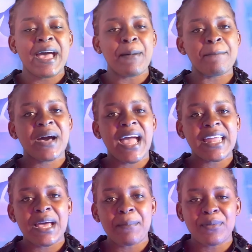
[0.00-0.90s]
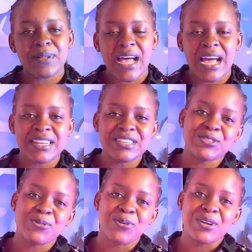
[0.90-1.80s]
am
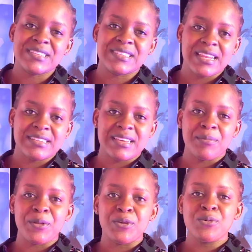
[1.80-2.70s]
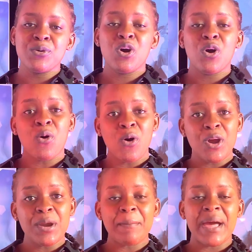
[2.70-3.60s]
pineapple_ZW,
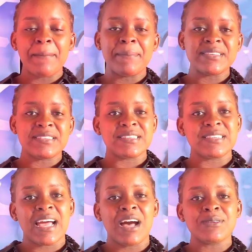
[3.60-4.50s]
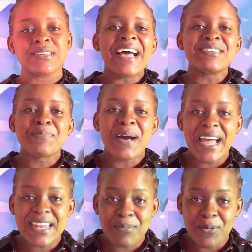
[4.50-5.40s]
or my business account at
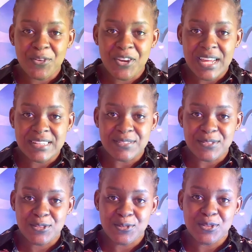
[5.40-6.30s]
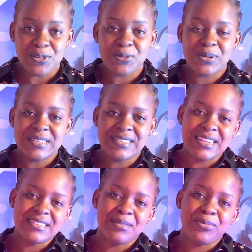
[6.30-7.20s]
Pineapple Creative Studio
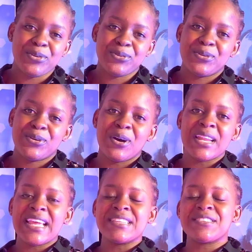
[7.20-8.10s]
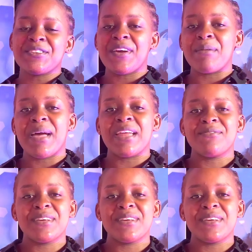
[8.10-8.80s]
ZW on Instagram and